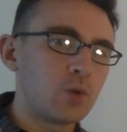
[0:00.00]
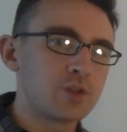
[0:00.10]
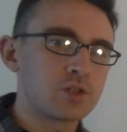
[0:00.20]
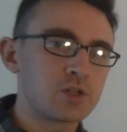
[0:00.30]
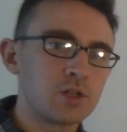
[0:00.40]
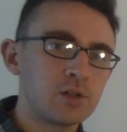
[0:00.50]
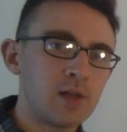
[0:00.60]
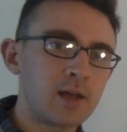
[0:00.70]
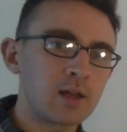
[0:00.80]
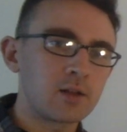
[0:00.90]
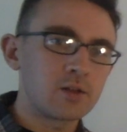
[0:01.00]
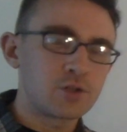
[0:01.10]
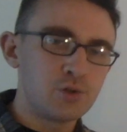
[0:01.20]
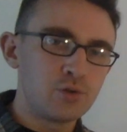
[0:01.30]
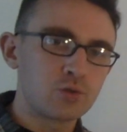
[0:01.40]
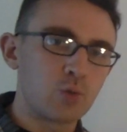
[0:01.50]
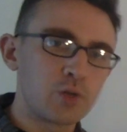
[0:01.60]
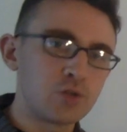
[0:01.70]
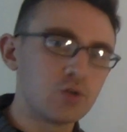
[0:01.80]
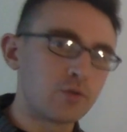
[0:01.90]
was to like choose
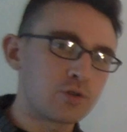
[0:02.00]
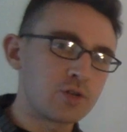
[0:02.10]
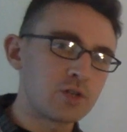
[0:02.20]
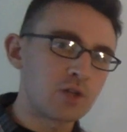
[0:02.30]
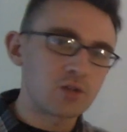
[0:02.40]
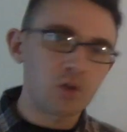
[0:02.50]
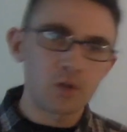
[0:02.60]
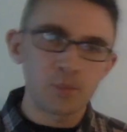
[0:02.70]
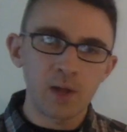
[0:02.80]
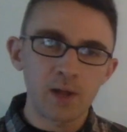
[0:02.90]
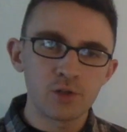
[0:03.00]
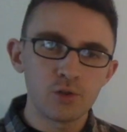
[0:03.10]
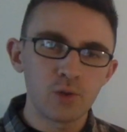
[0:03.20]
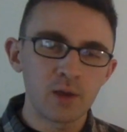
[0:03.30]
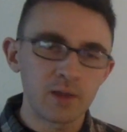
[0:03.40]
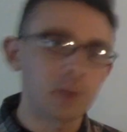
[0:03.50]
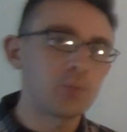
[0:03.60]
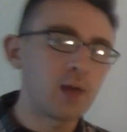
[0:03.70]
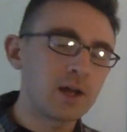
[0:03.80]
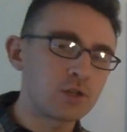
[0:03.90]
which universities I was going to apply to and then
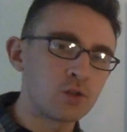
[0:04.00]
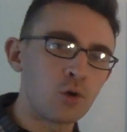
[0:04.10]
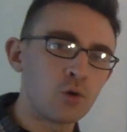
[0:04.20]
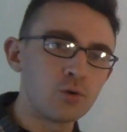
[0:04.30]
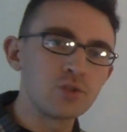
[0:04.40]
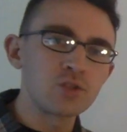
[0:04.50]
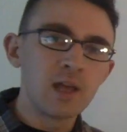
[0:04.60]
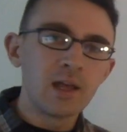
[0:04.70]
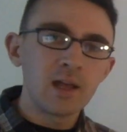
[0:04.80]
apply to those,